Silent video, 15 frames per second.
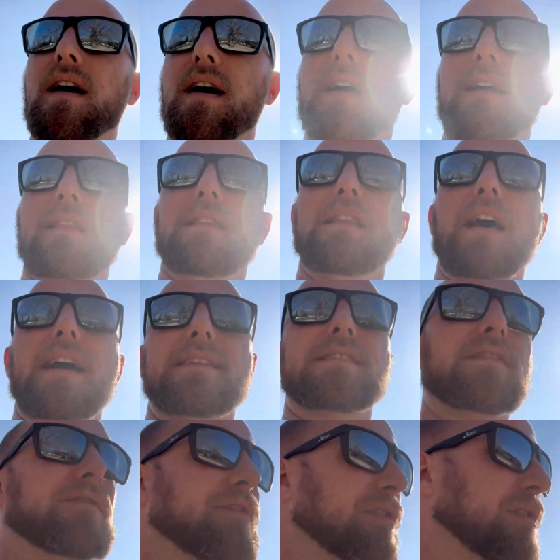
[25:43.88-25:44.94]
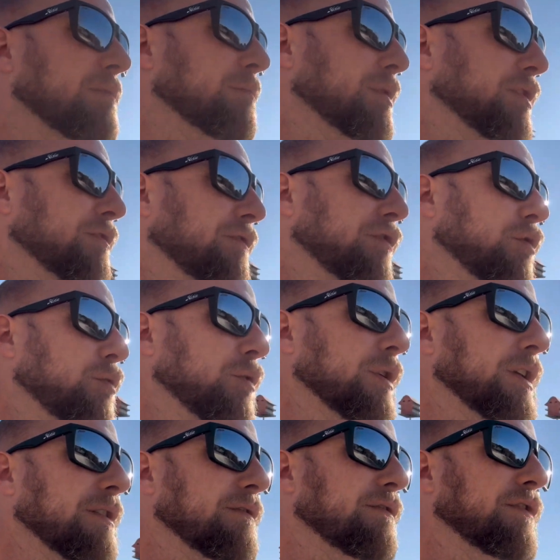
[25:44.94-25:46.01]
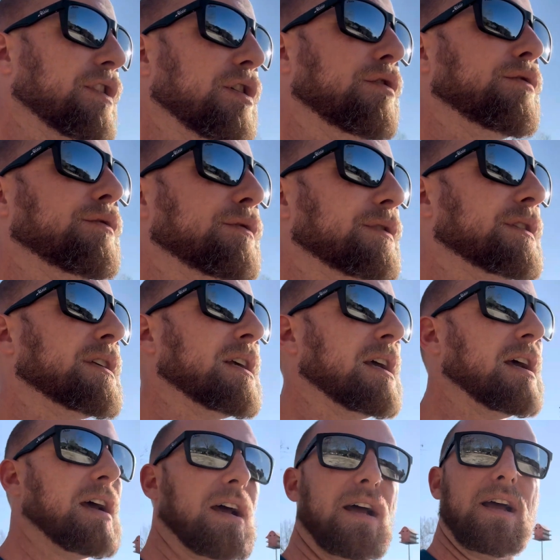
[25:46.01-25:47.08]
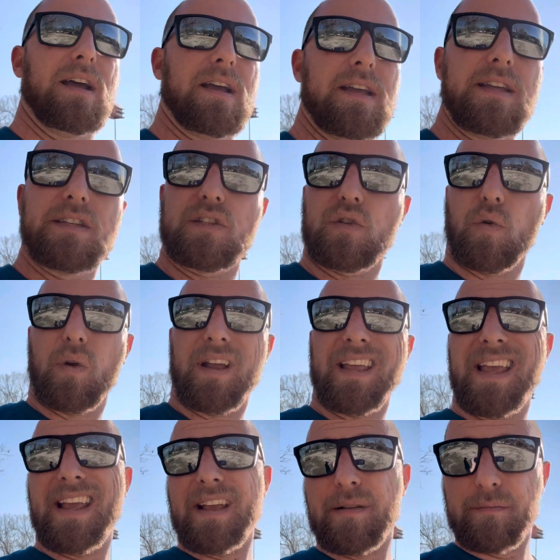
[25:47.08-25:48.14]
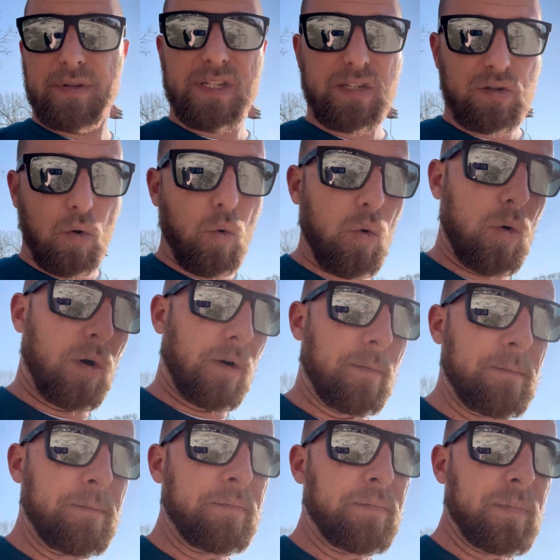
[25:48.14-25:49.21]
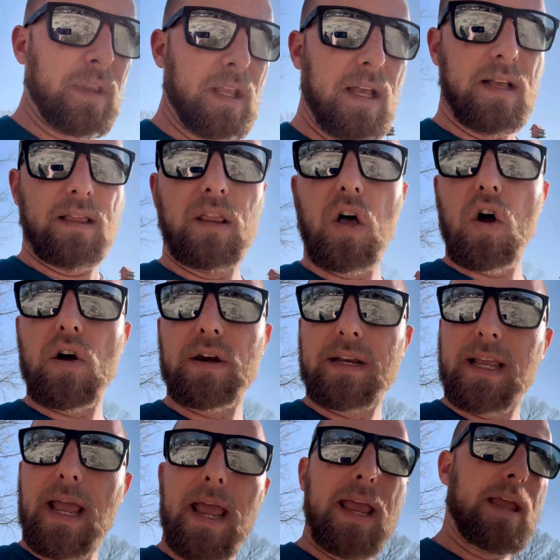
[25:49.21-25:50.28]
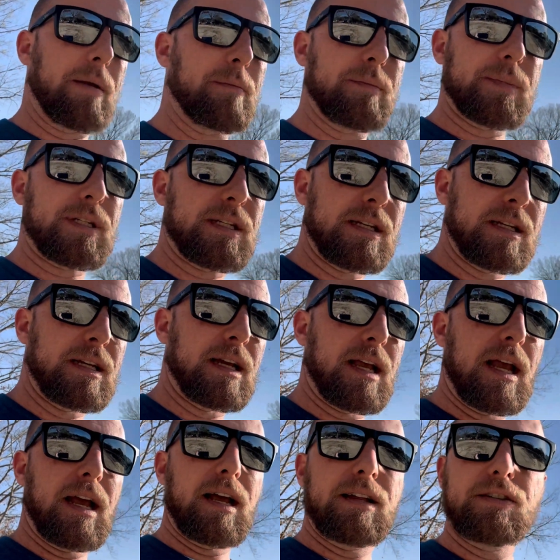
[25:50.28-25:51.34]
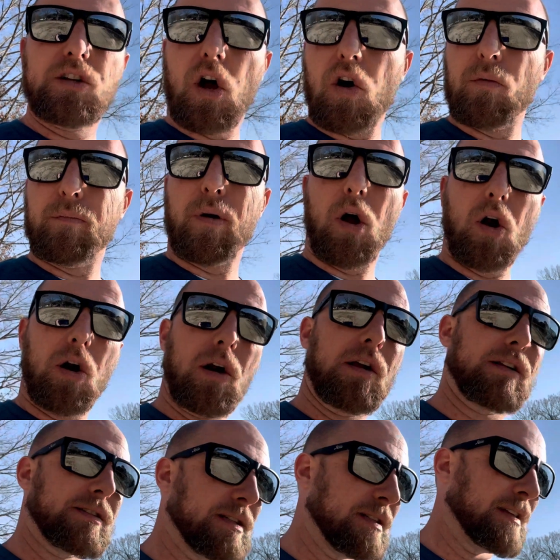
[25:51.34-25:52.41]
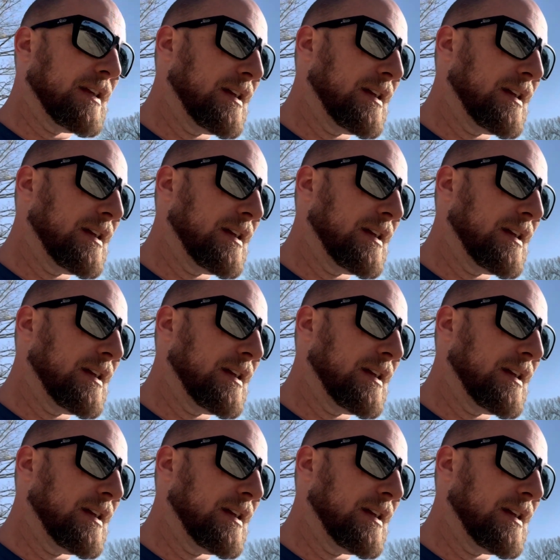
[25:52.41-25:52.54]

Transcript: lots of beautiful wooded views, historic camp store, lawn games, dog parks,